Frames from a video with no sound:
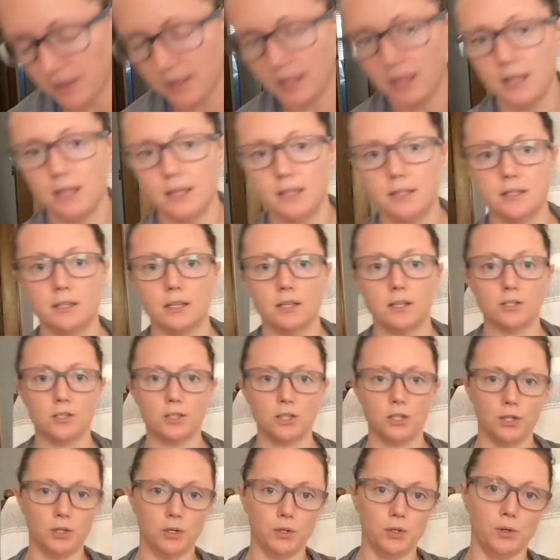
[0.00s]
these
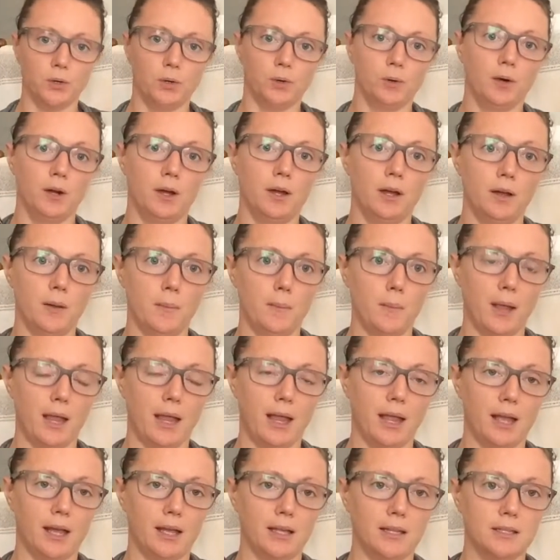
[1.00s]
2
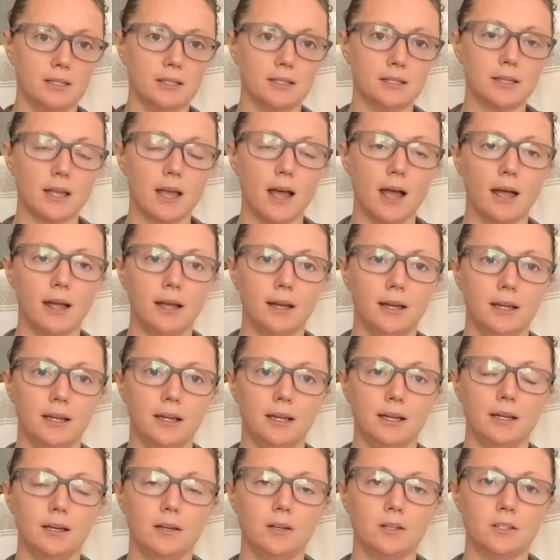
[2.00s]
pans. I
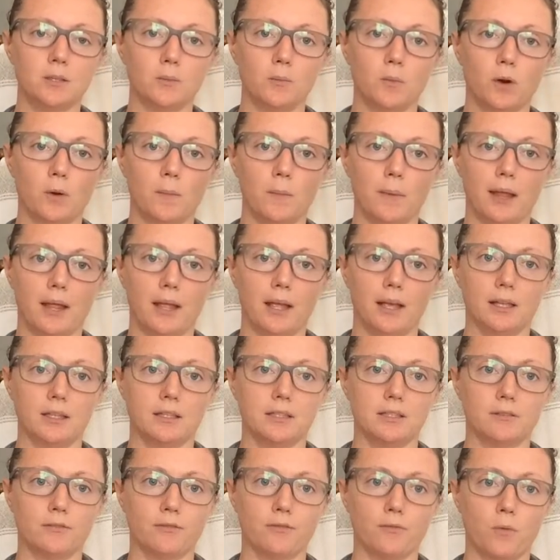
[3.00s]
need some more
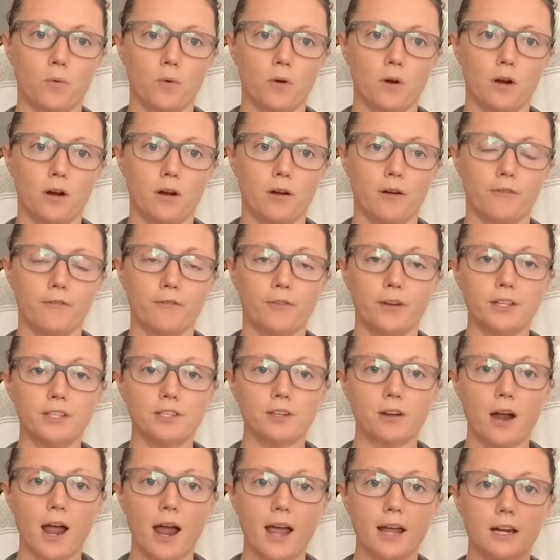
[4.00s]
pans for
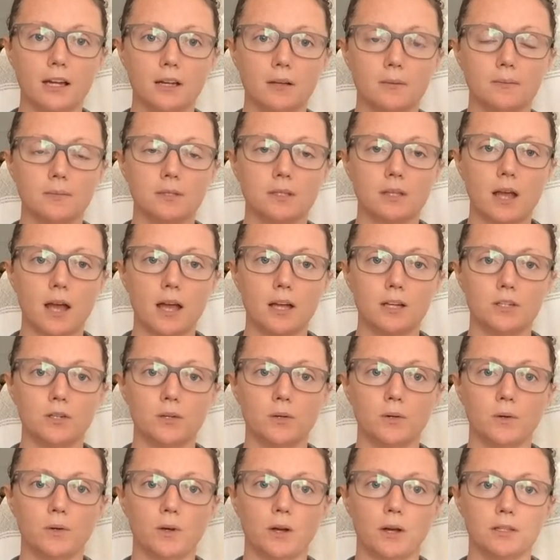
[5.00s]
freezer items. I
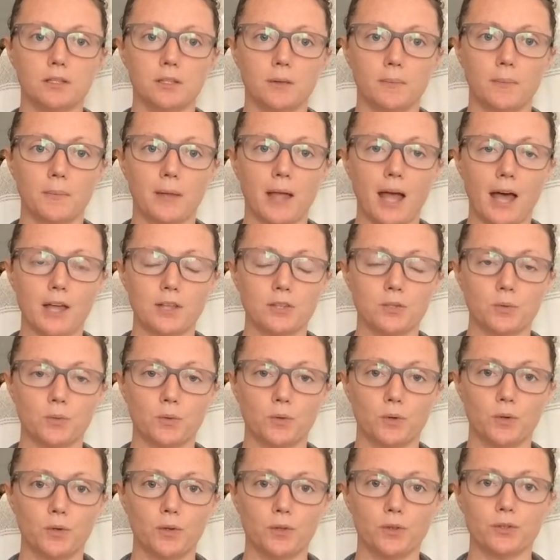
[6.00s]
do some
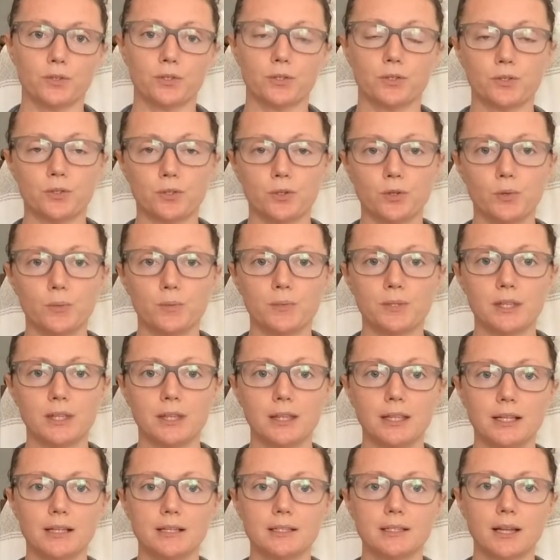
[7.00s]
casseroles, soups, and
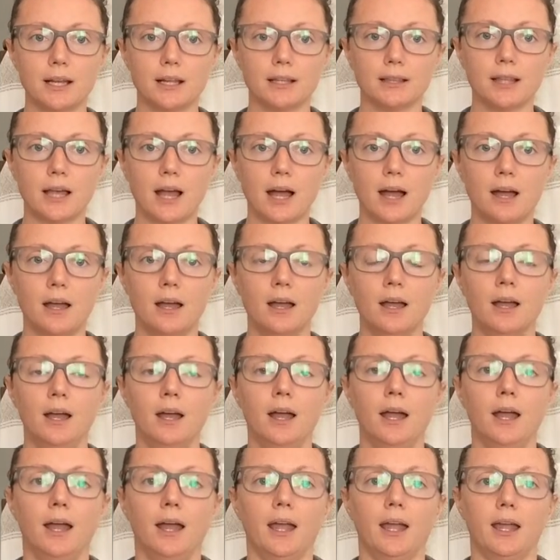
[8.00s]
things like that,
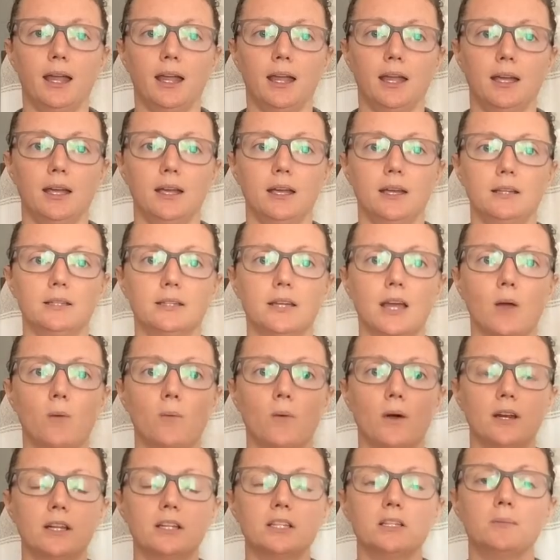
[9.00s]
and I
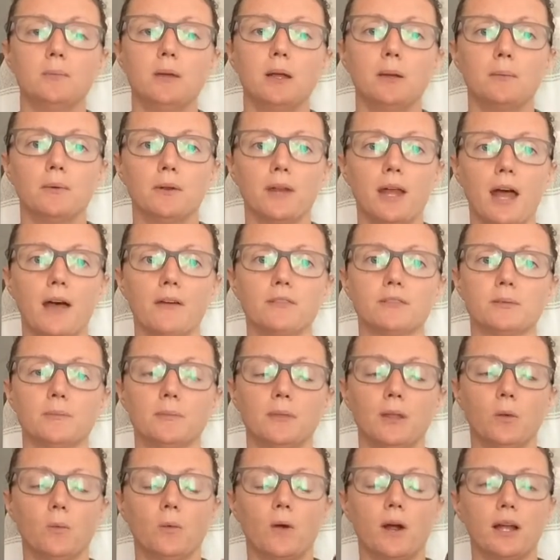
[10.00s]
wanted to be able to have
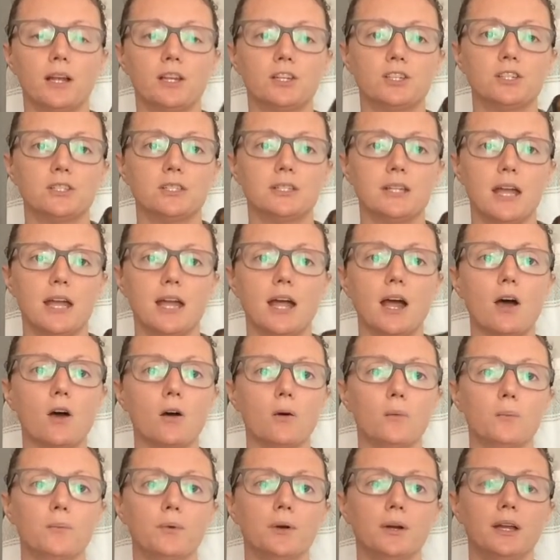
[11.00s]
something where I could just take
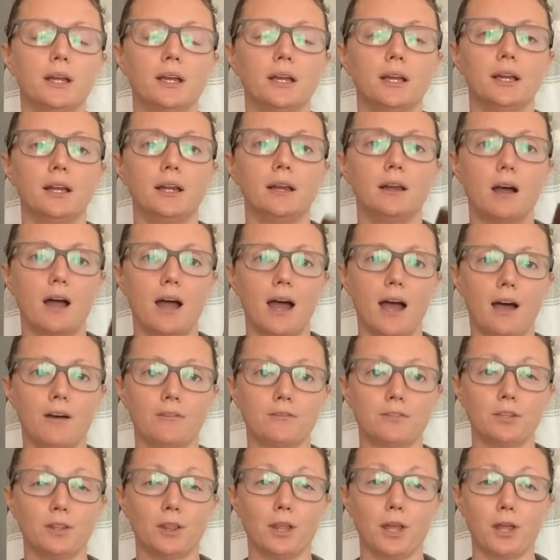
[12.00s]
out and put in and not have
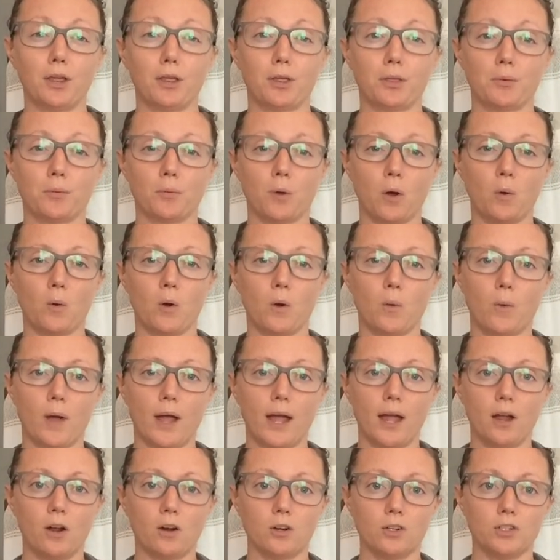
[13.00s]
to throw
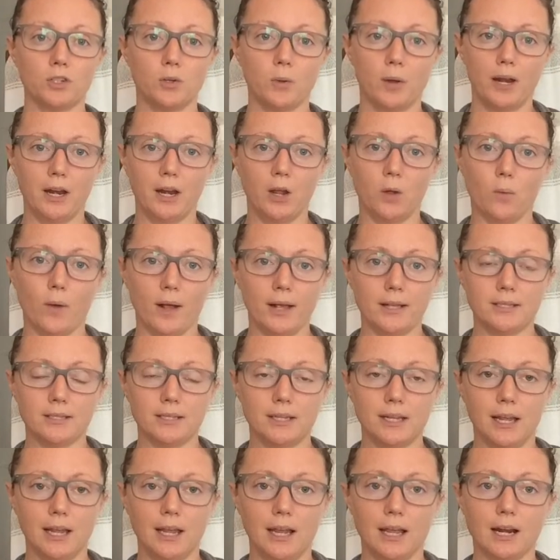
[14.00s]
away or do any
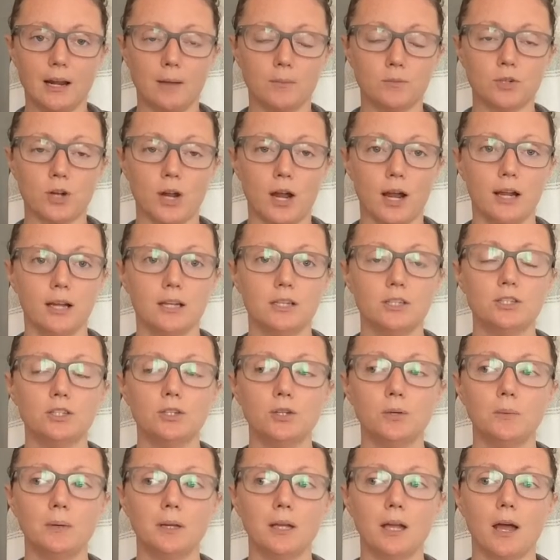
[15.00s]
wasting. And I'm trying
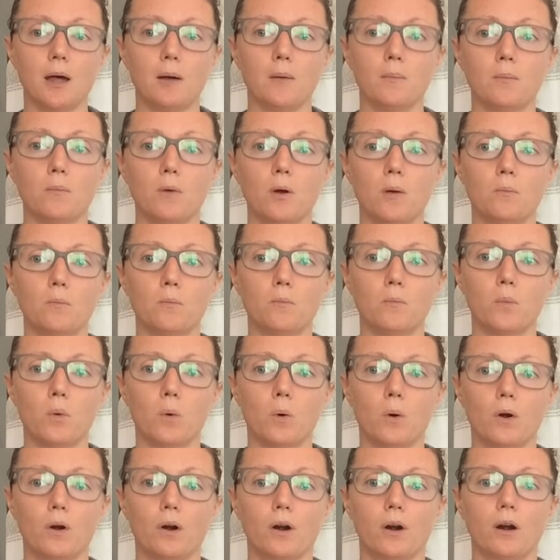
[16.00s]
to become
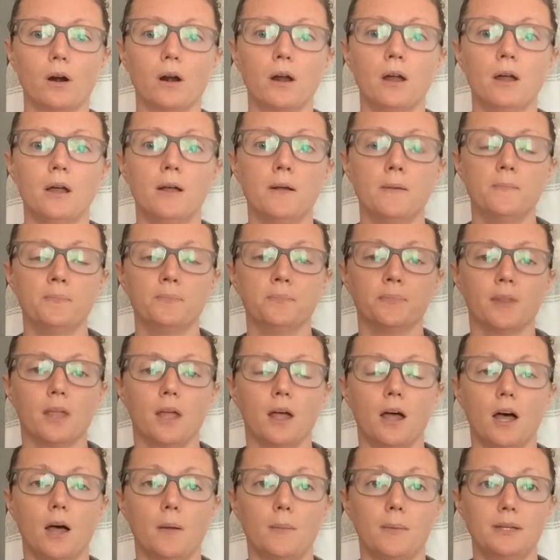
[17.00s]
more
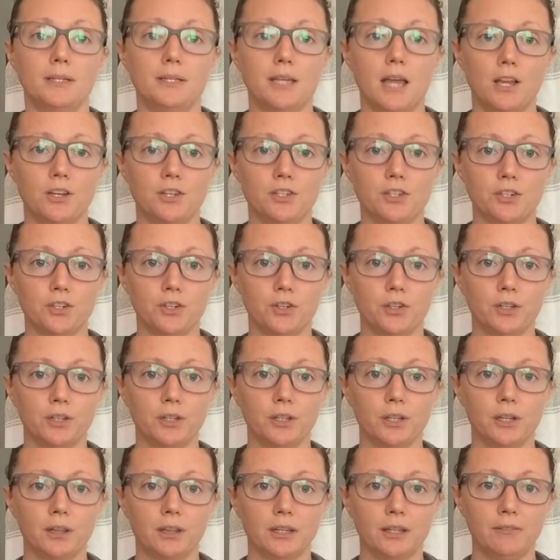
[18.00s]

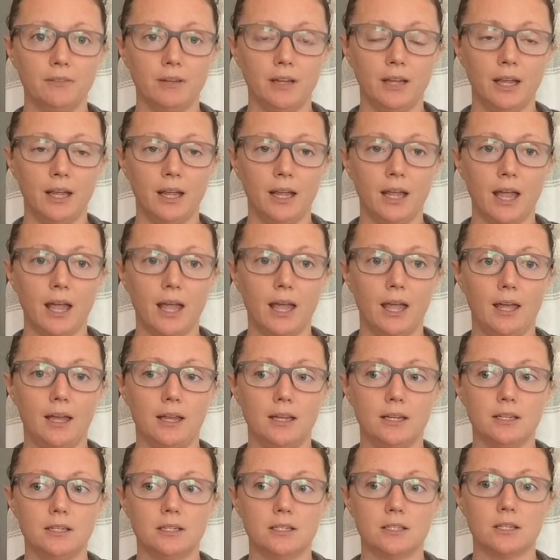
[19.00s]
intentional living
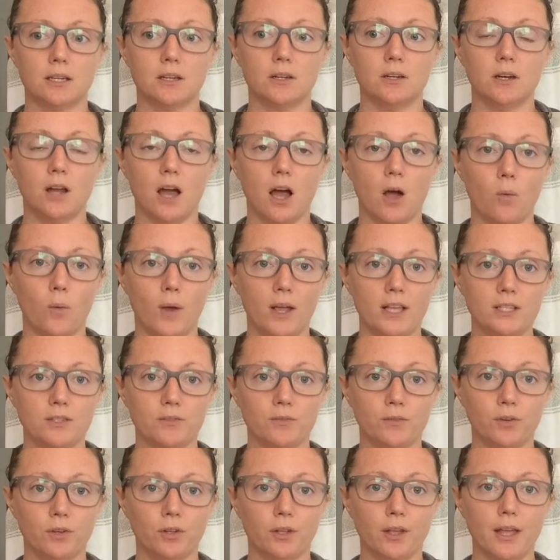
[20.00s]
and not
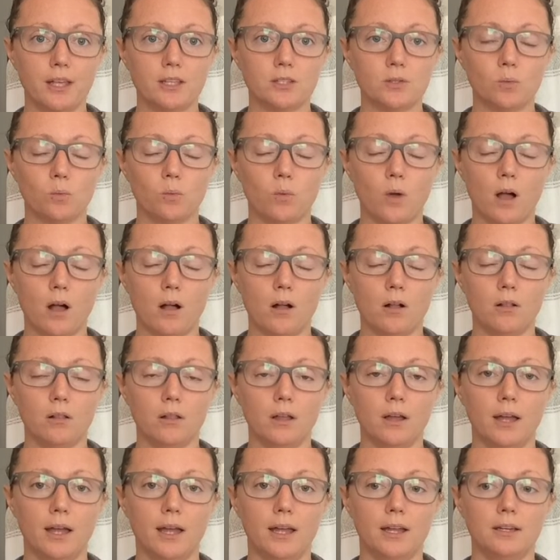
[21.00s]
wasteful as
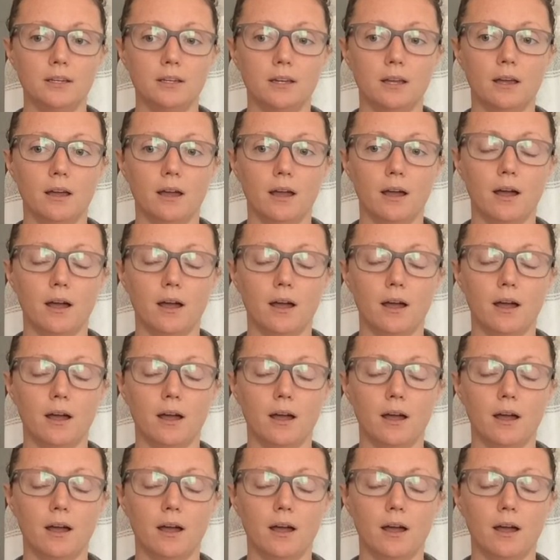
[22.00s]
well, and